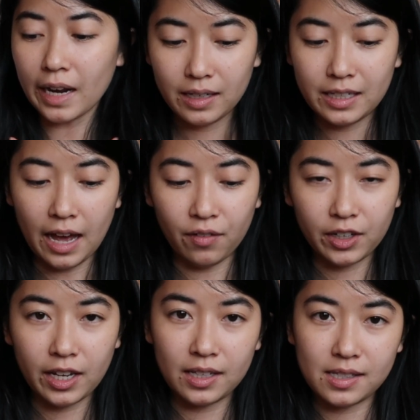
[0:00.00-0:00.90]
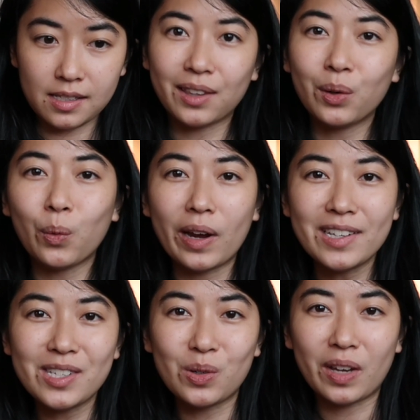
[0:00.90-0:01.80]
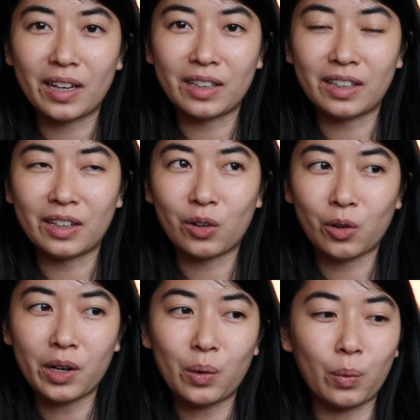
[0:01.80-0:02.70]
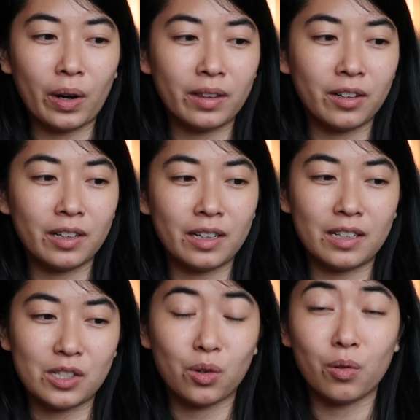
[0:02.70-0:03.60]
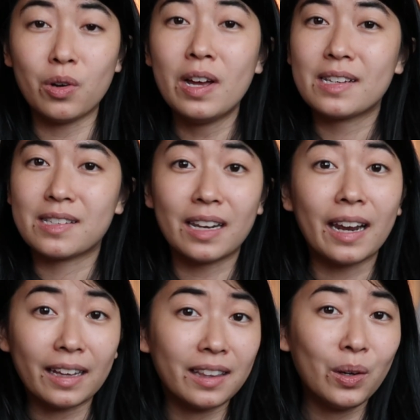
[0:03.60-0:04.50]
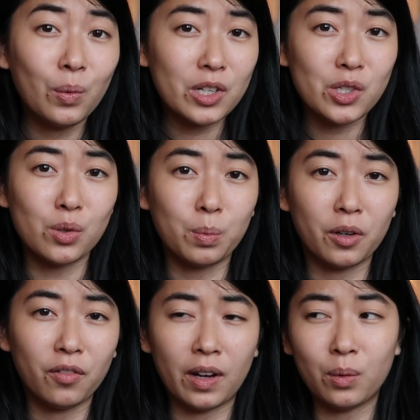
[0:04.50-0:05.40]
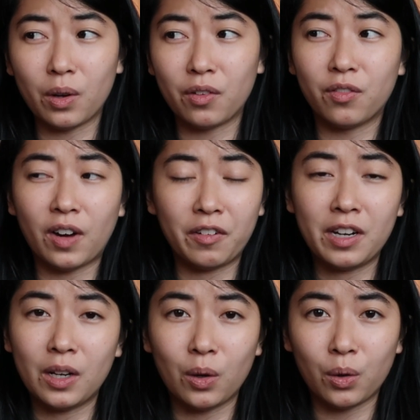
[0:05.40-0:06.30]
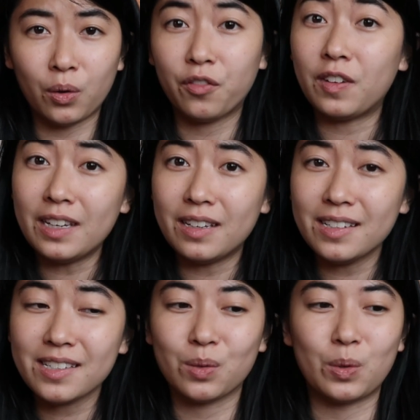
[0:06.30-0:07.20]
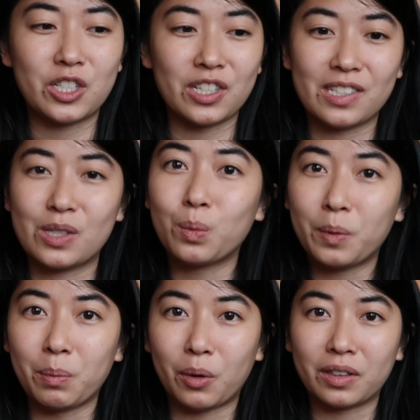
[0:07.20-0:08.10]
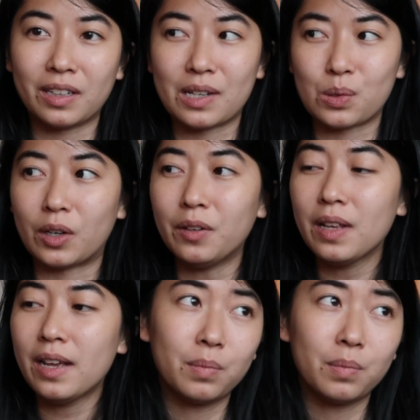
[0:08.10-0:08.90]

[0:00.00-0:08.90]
He advocates certain ways you can grow it, whether it is through selecting which super fund with very low fees, which is super important as well.